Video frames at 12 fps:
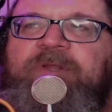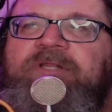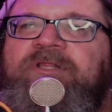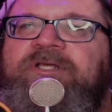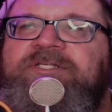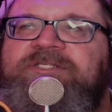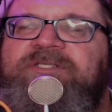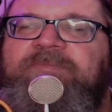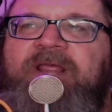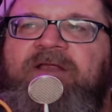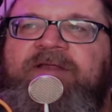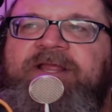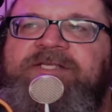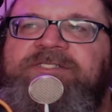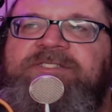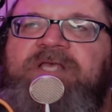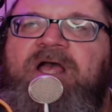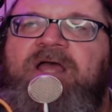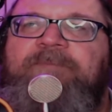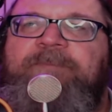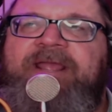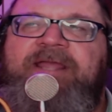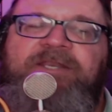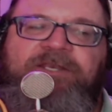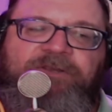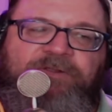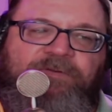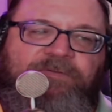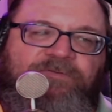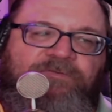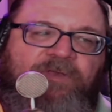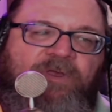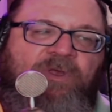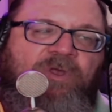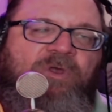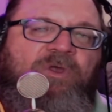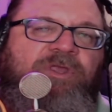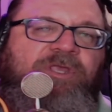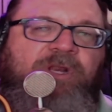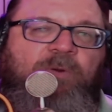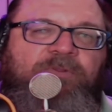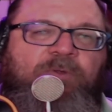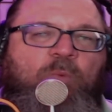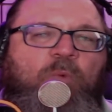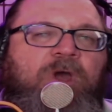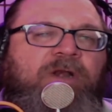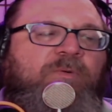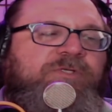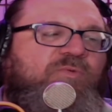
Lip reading: looked at some areas on Bandon Dunes, where the water was